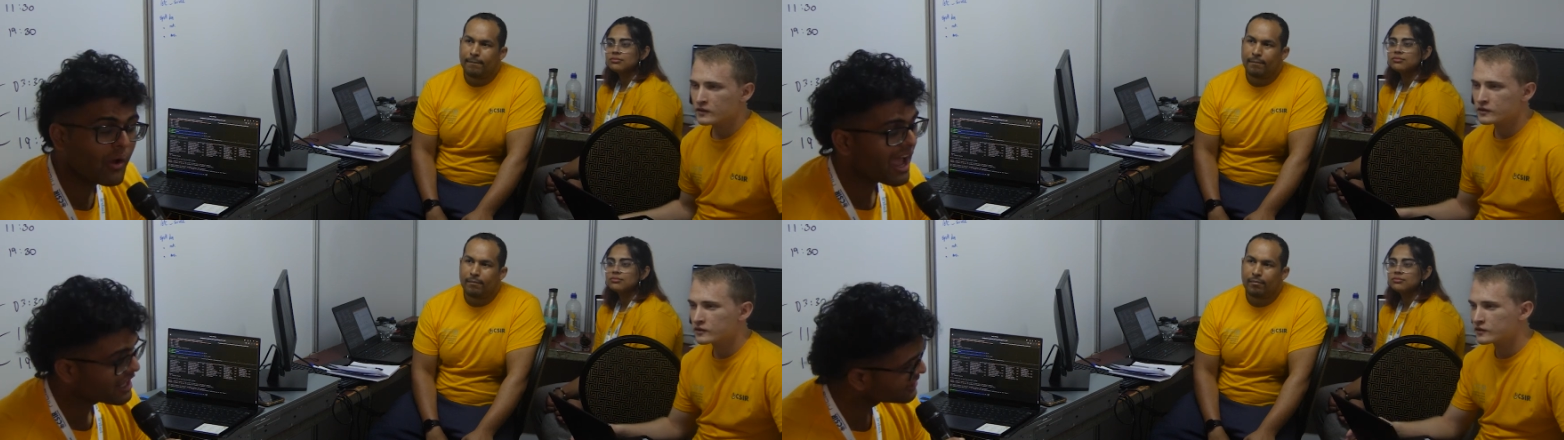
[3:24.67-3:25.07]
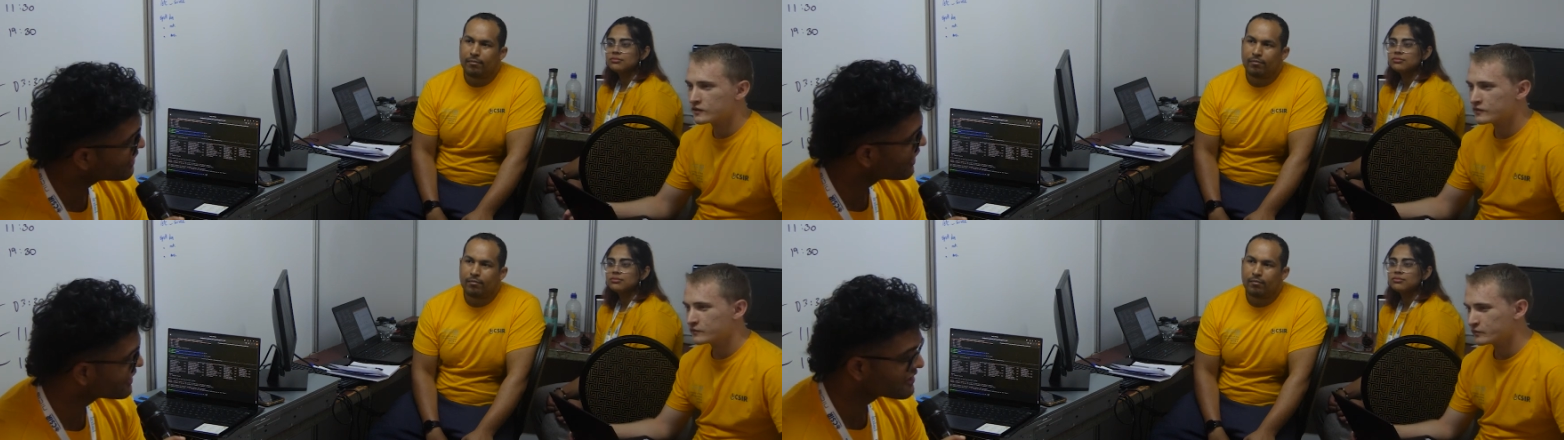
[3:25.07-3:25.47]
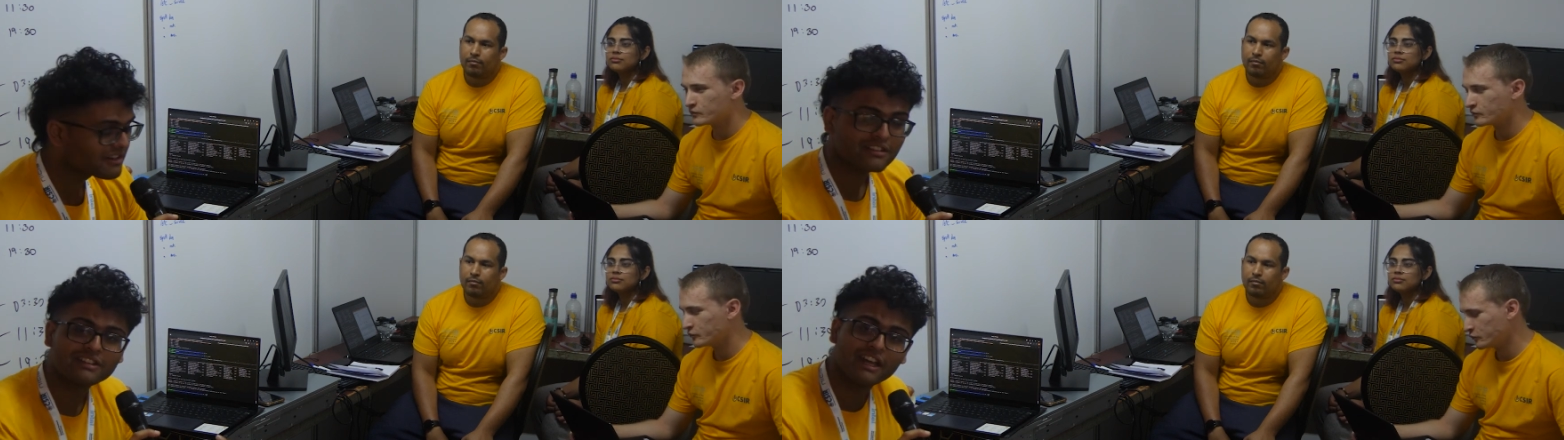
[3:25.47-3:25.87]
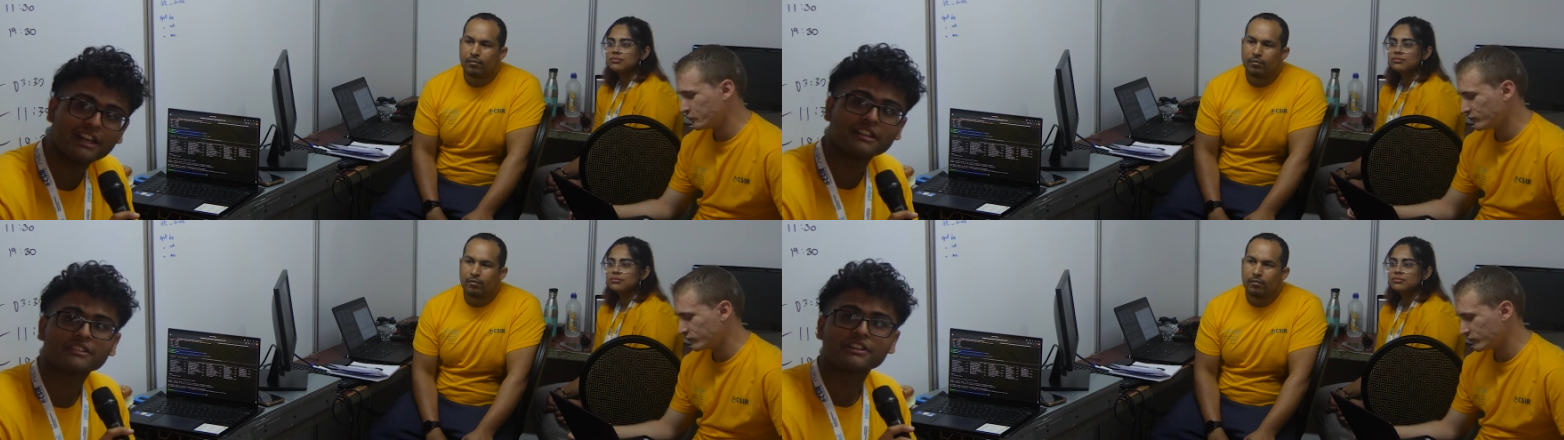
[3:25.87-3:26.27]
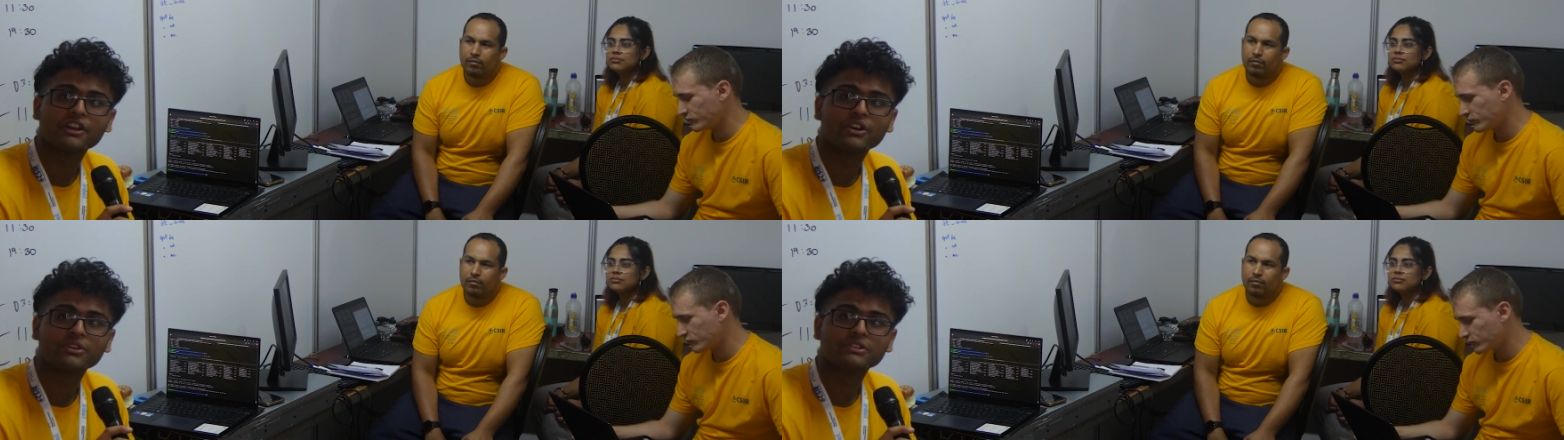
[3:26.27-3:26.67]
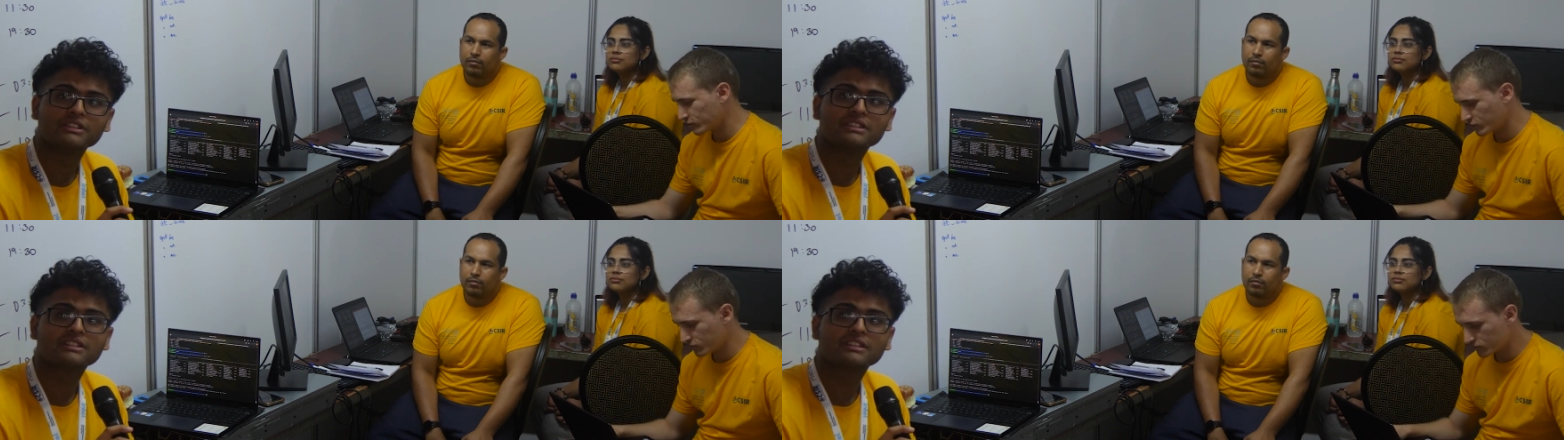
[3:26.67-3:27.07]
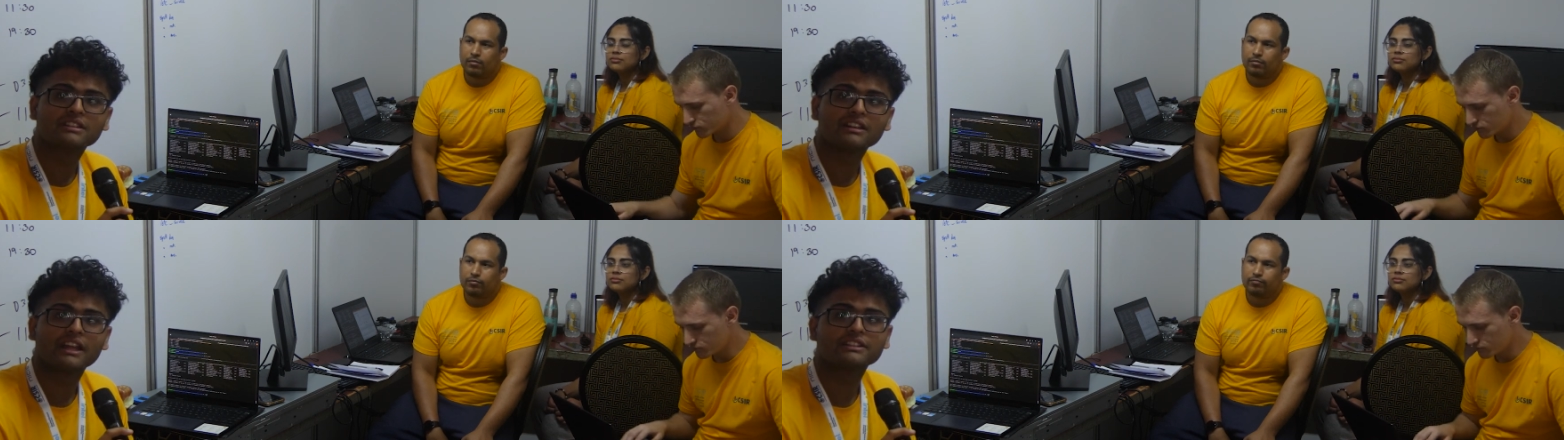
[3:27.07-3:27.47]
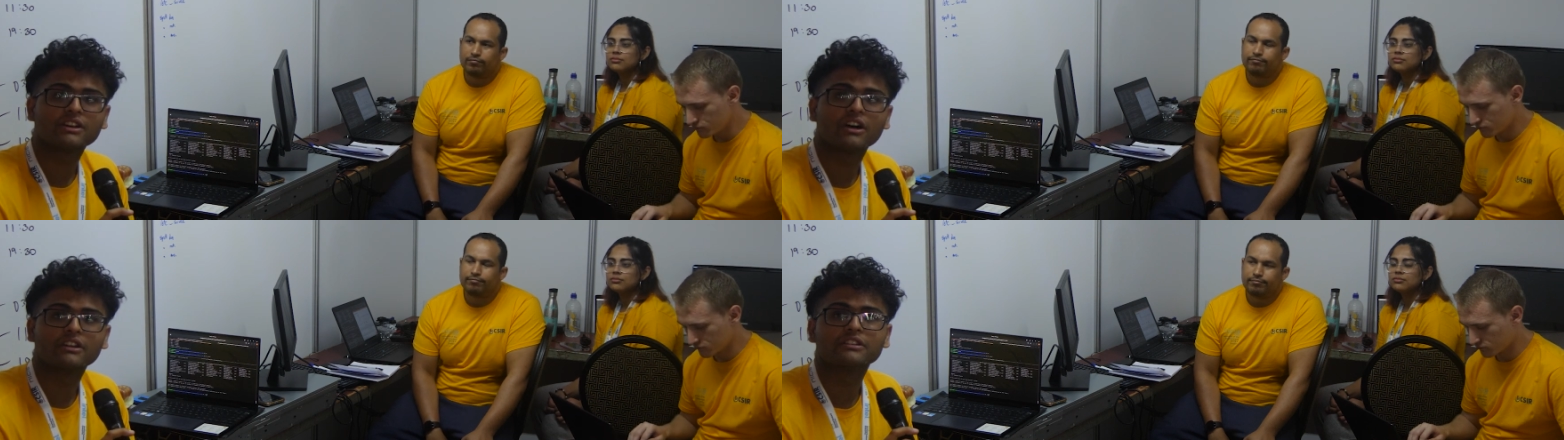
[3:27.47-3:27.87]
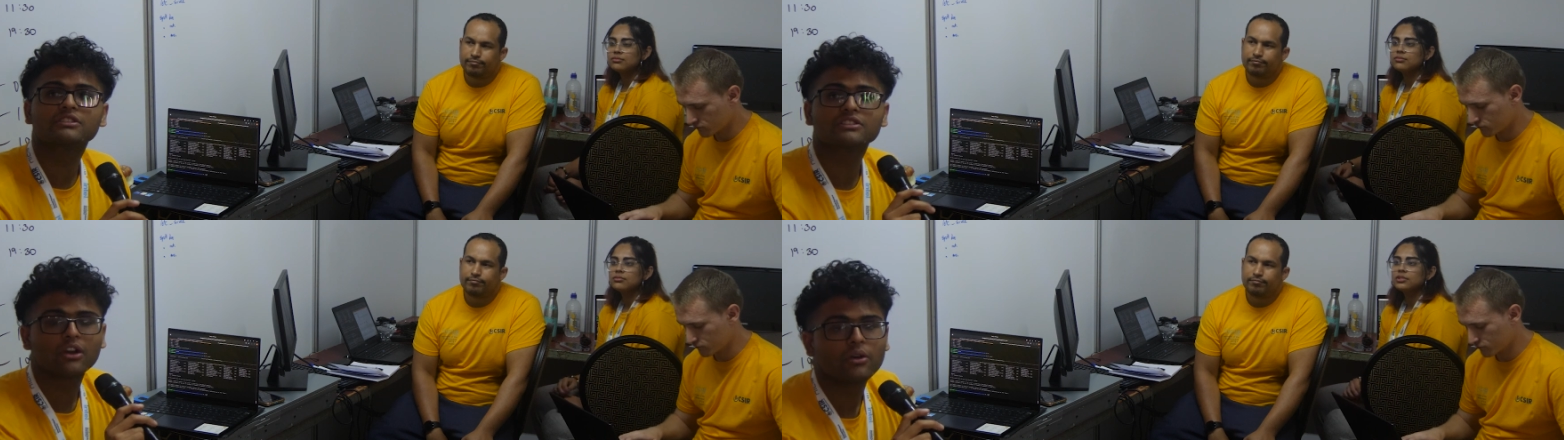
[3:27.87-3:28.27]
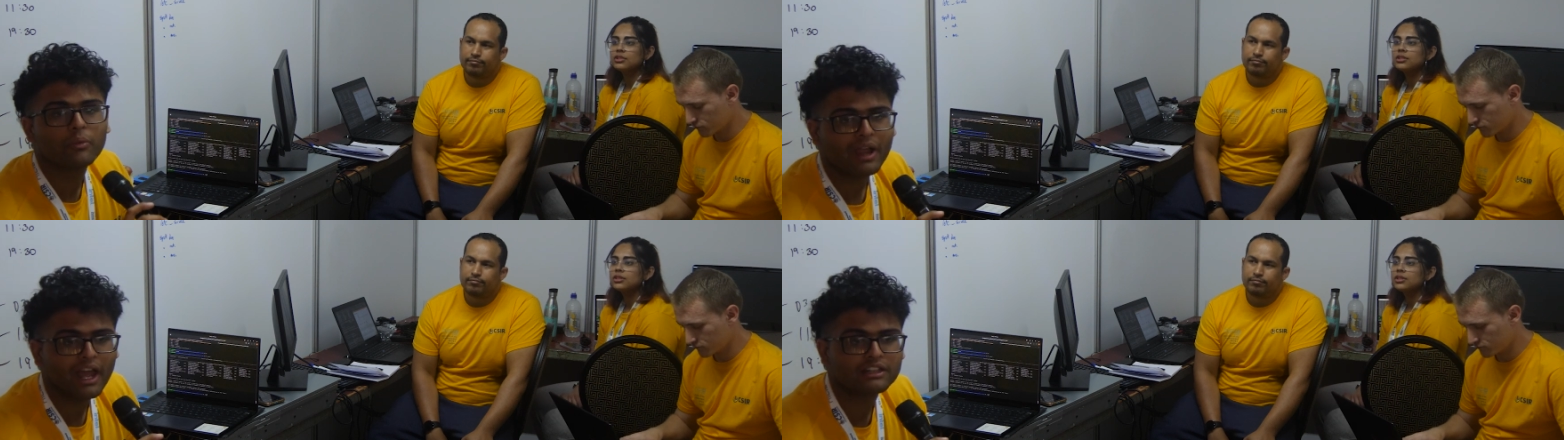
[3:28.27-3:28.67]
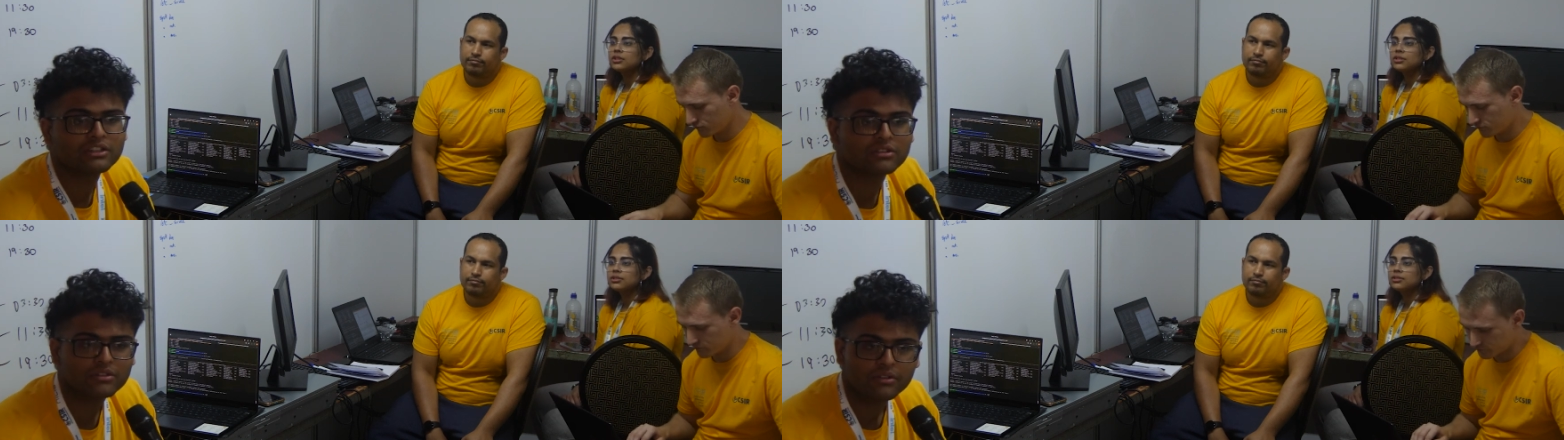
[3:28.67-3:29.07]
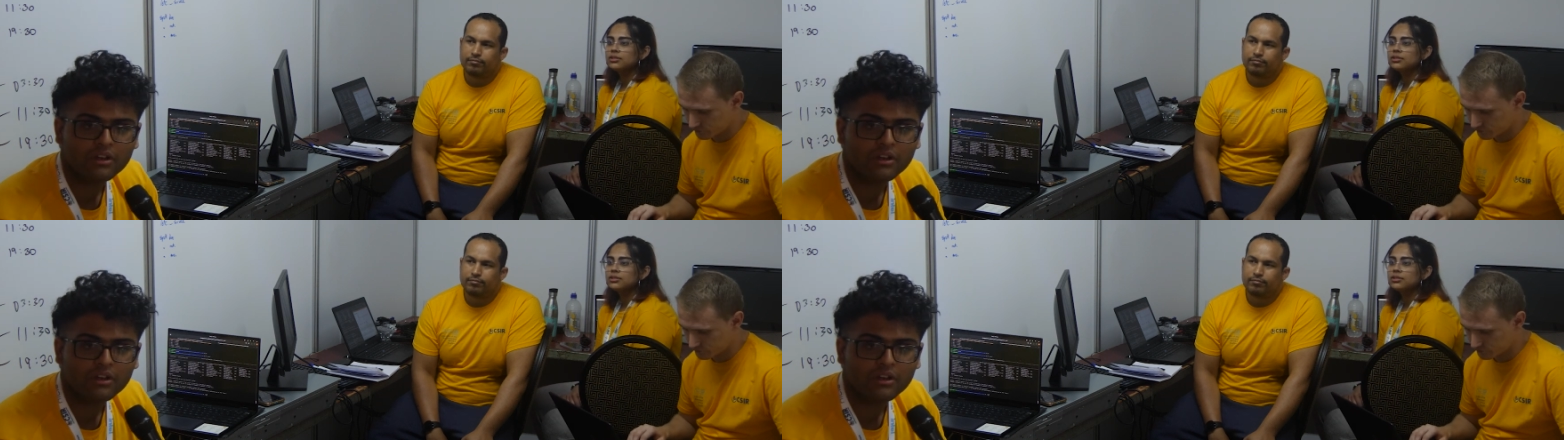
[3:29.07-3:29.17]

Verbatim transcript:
Speaker 1: added on getting the nodes later on. So we had to